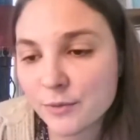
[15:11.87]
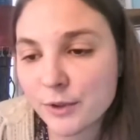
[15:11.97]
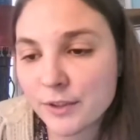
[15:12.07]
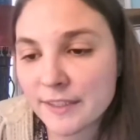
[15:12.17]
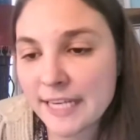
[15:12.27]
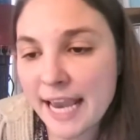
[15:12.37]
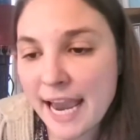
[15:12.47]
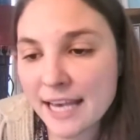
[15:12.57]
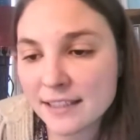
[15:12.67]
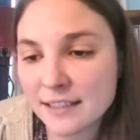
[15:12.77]
Rusi
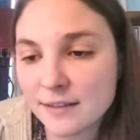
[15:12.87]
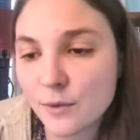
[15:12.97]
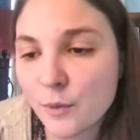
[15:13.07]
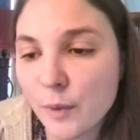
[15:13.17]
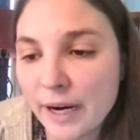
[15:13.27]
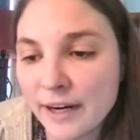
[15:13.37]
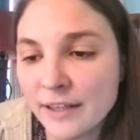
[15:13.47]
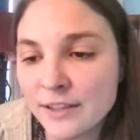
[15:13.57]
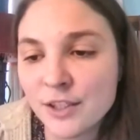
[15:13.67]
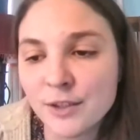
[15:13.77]
asks, where
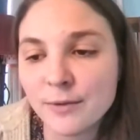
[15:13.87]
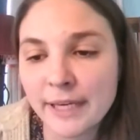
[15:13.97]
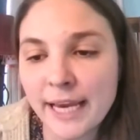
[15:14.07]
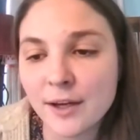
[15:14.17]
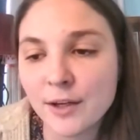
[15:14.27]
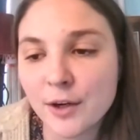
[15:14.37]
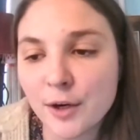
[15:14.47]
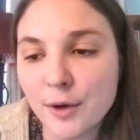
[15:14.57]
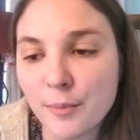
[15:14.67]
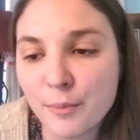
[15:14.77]
do you get
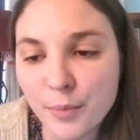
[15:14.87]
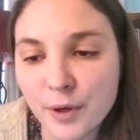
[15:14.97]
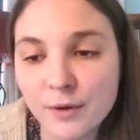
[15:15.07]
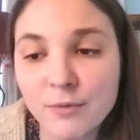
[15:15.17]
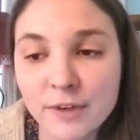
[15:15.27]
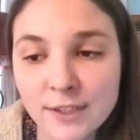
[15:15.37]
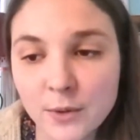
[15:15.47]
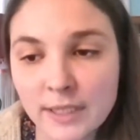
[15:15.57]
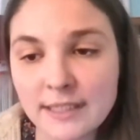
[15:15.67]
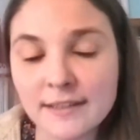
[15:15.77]
your book
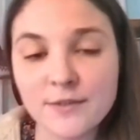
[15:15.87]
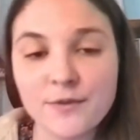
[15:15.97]
resources